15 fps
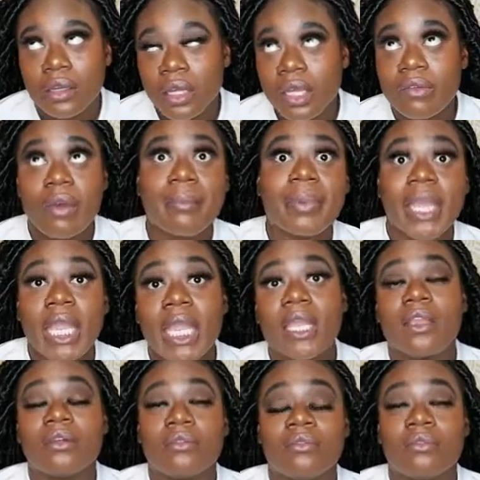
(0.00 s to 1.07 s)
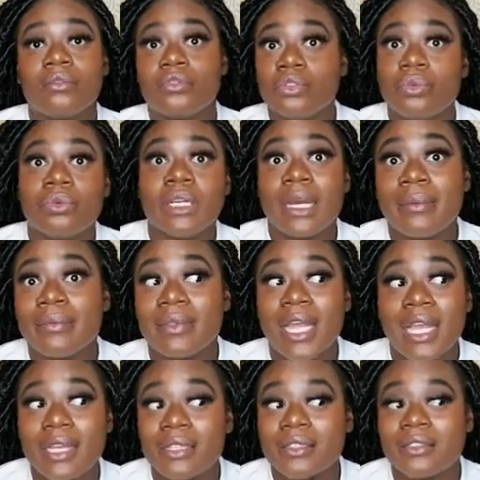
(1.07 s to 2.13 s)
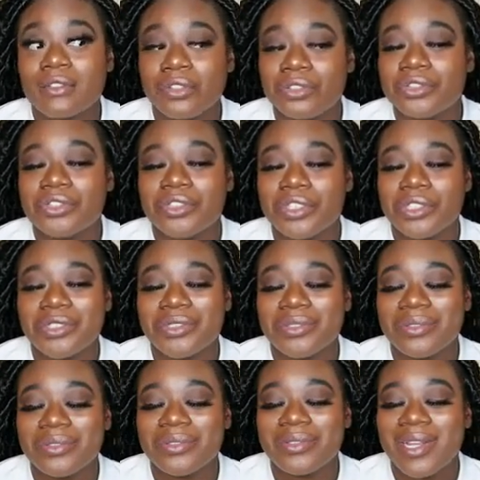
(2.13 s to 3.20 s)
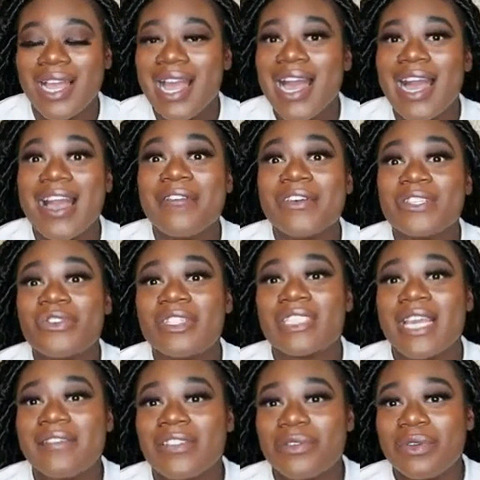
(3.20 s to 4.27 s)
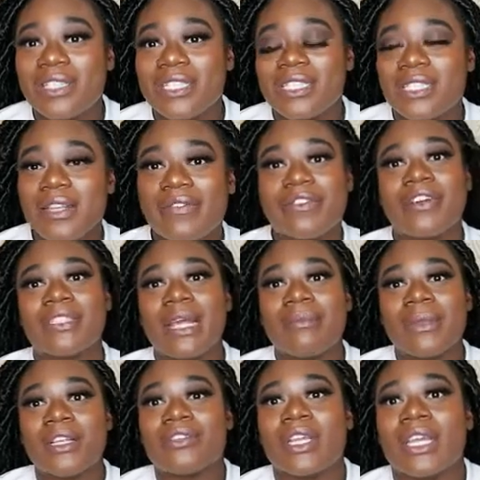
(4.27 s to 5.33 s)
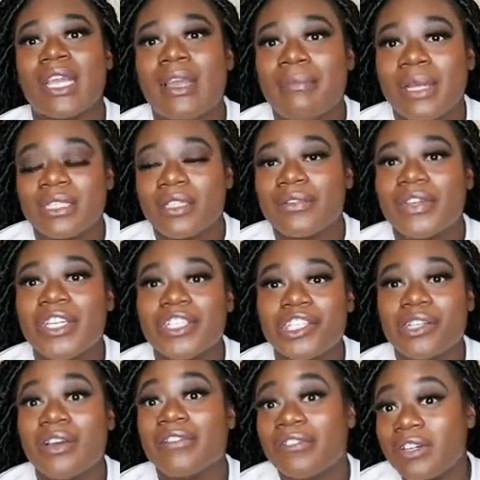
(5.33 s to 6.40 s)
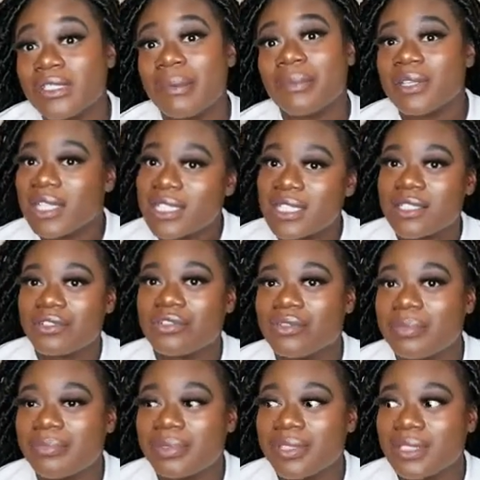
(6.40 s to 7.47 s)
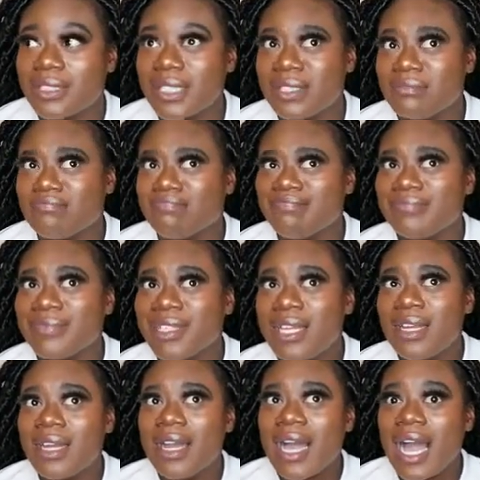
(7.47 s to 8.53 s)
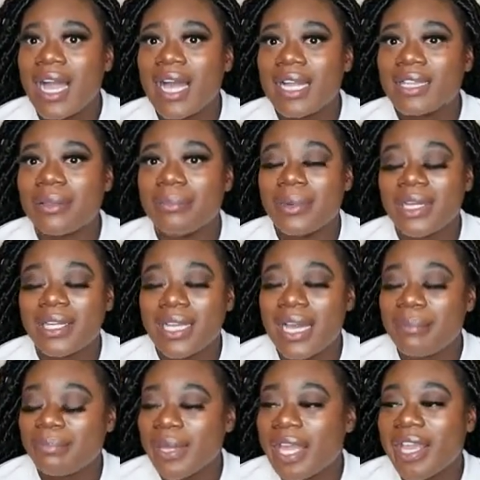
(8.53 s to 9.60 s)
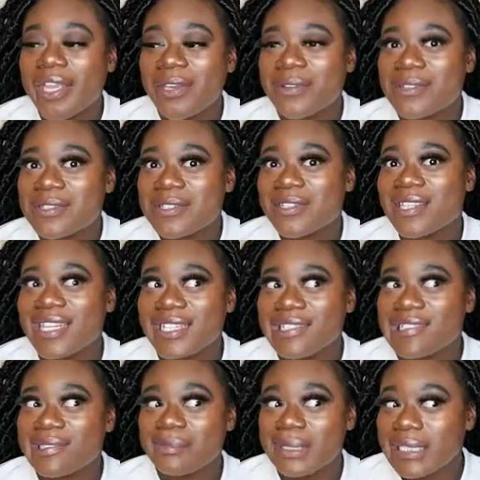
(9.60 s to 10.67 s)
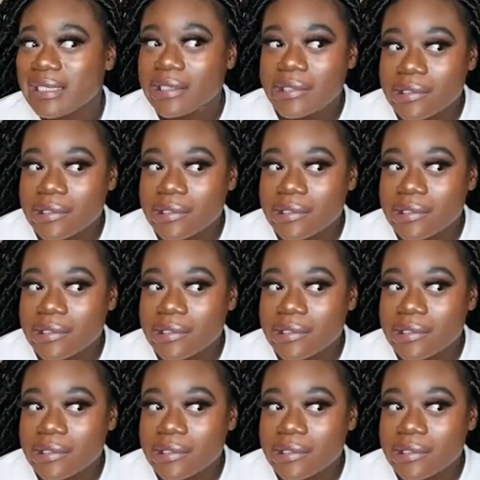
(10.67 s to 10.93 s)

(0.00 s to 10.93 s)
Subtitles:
If I'm paying you, do what I'm, like, told you to do. If it's for safety reasons and stuff, of course, I'm not trying to get myself injured. Of course, I'm going to listen to him. But it's like, I got the money. I'm paying you. So, like, I mean...